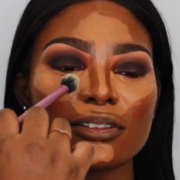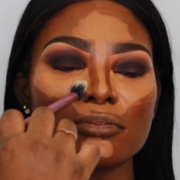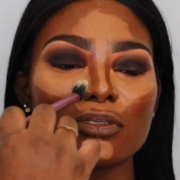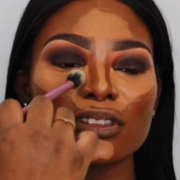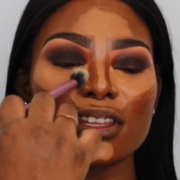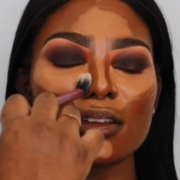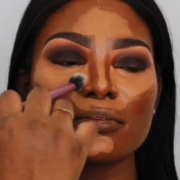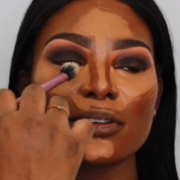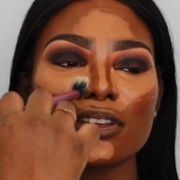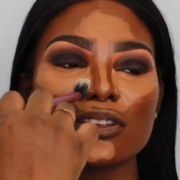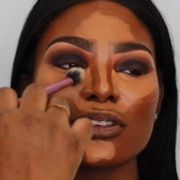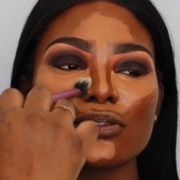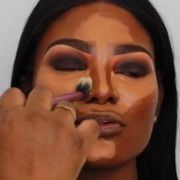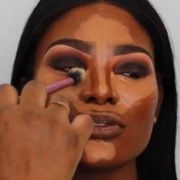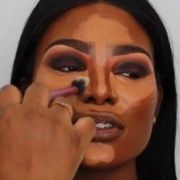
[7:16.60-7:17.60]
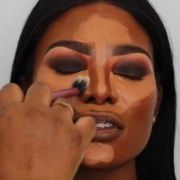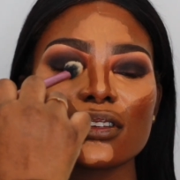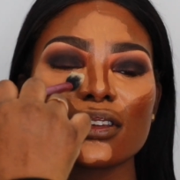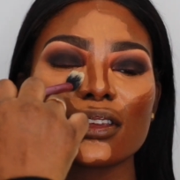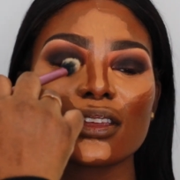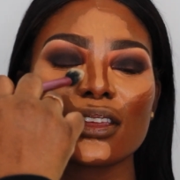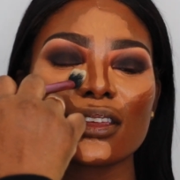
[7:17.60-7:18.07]
And then I'm going to go
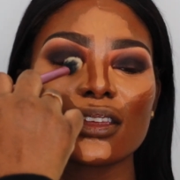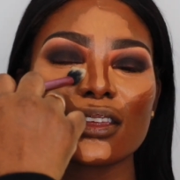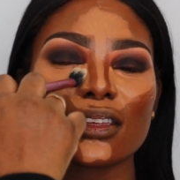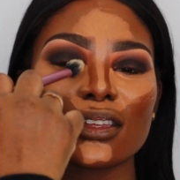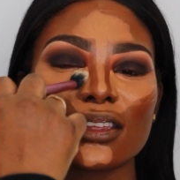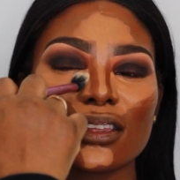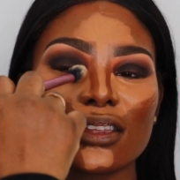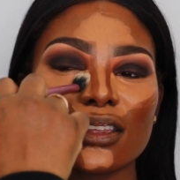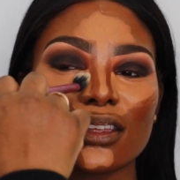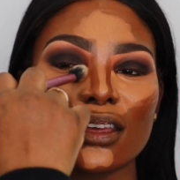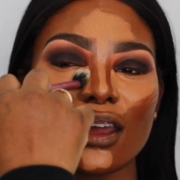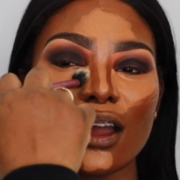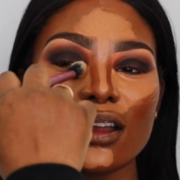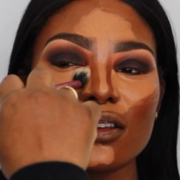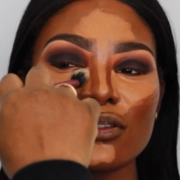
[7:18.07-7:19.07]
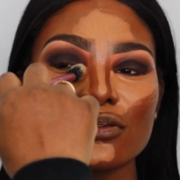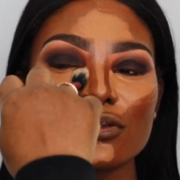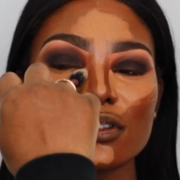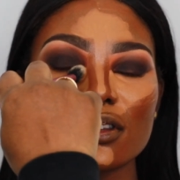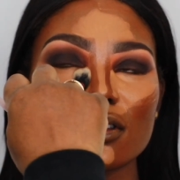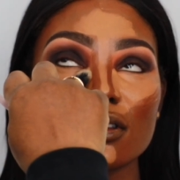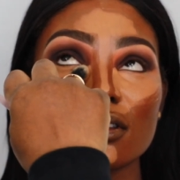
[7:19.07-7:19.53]
in with my Real Techniques
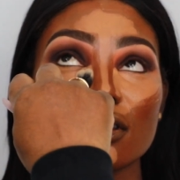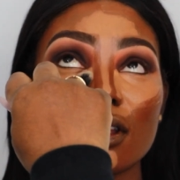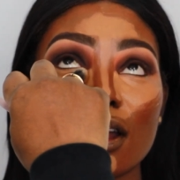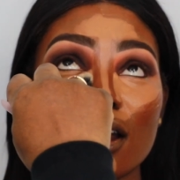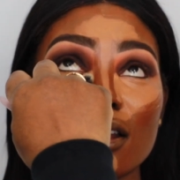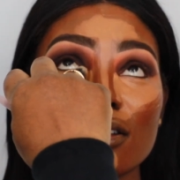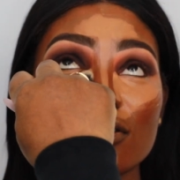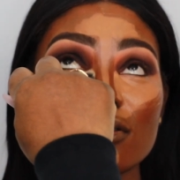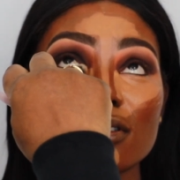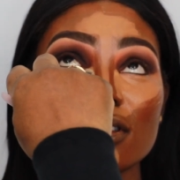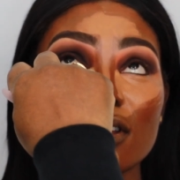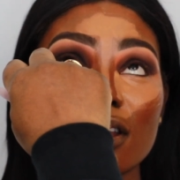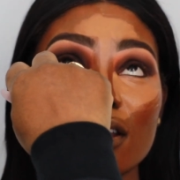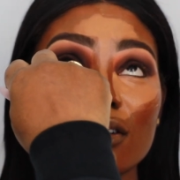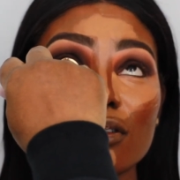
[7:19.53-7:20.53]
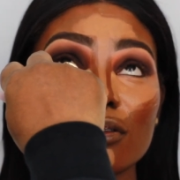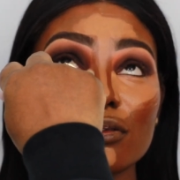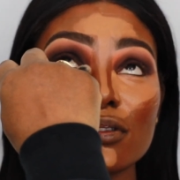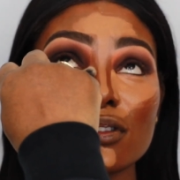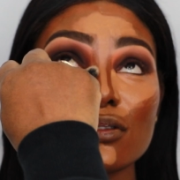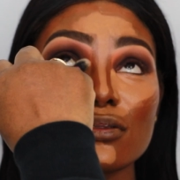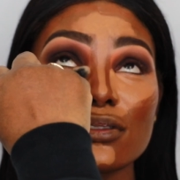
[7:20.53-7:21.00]
brush, and I'm going to blend
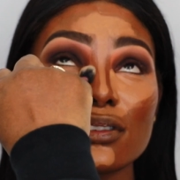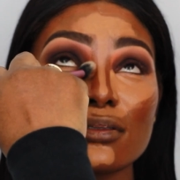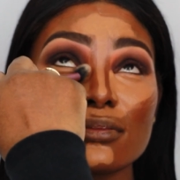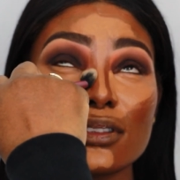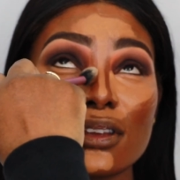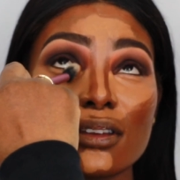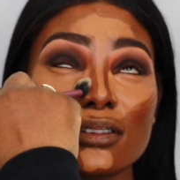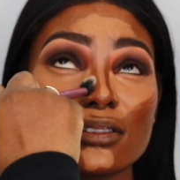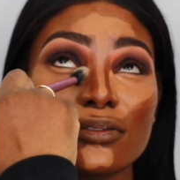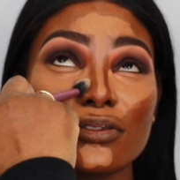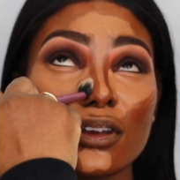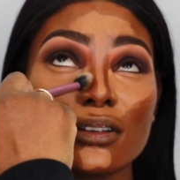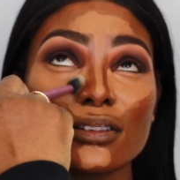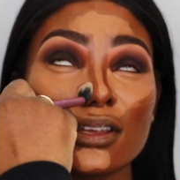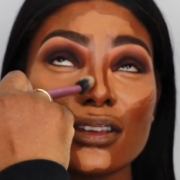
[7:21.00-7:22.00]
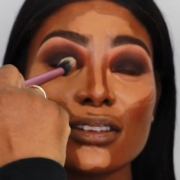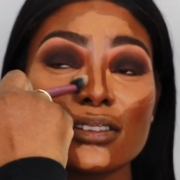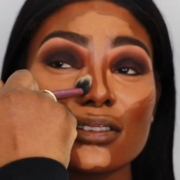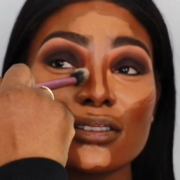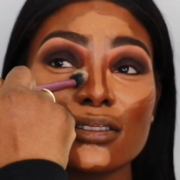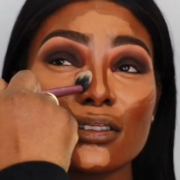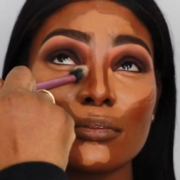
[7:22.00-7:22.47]
everything
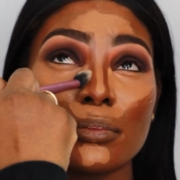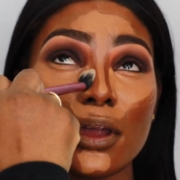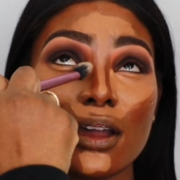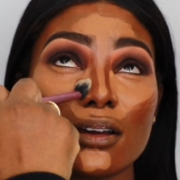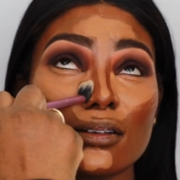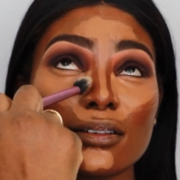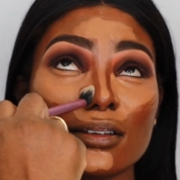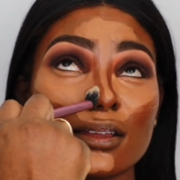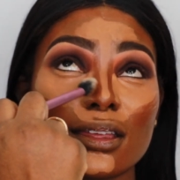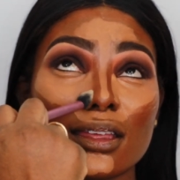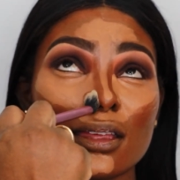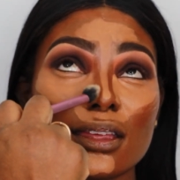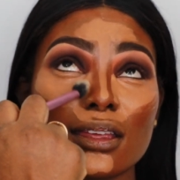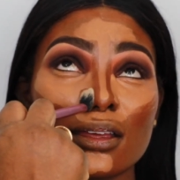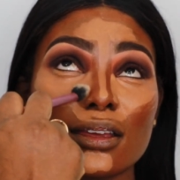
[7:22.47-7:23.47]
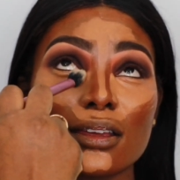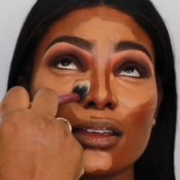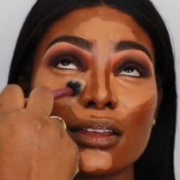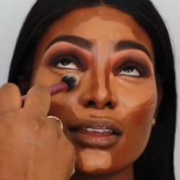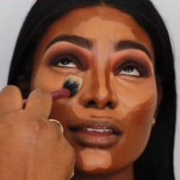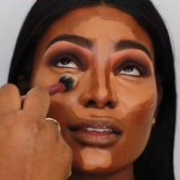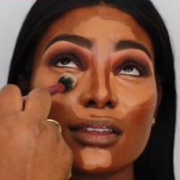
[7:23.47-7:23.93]
together. Literally her nose
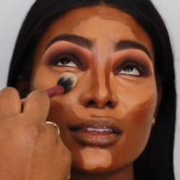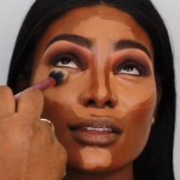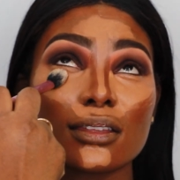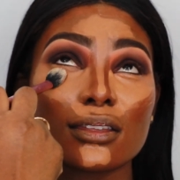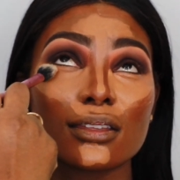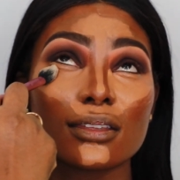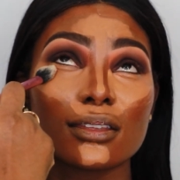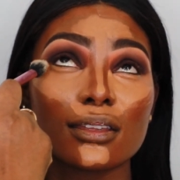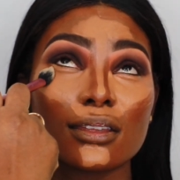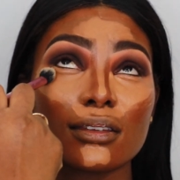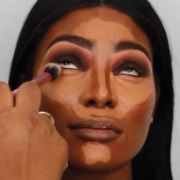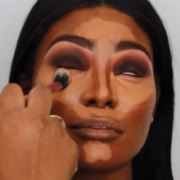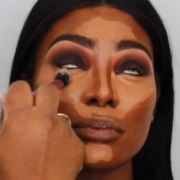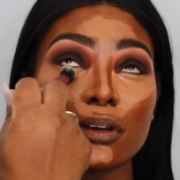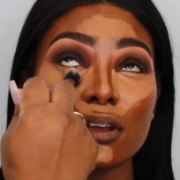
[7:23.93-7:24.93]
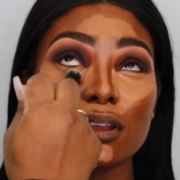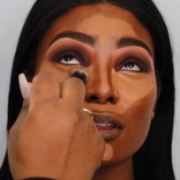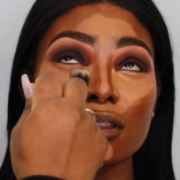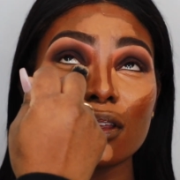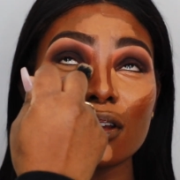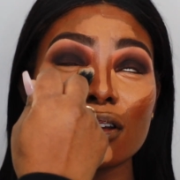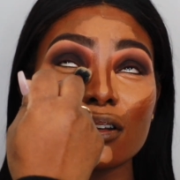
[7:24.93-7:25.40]
contour
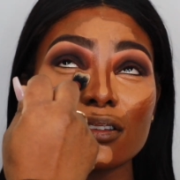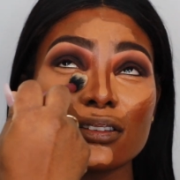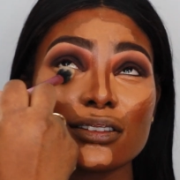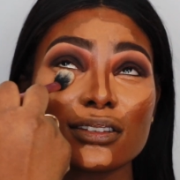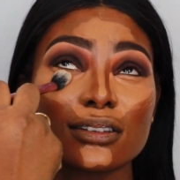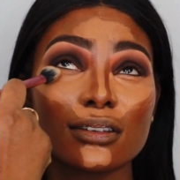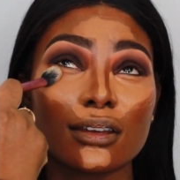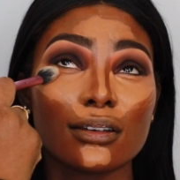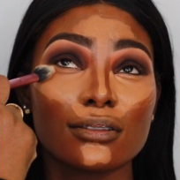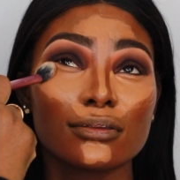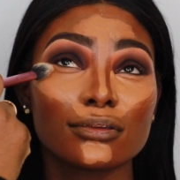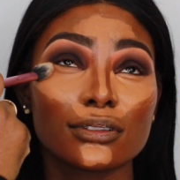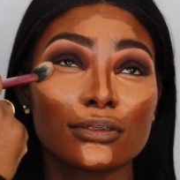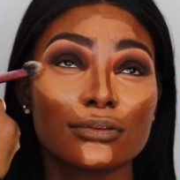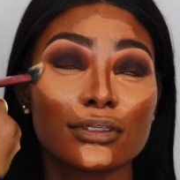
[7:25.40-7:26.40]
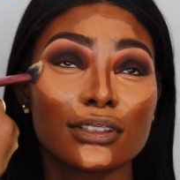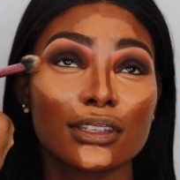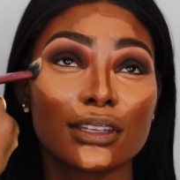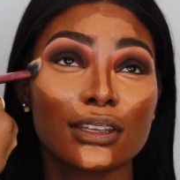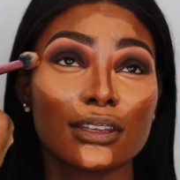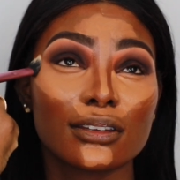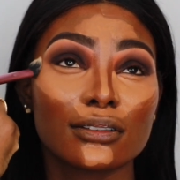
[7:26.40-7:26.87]
into her cheek contour.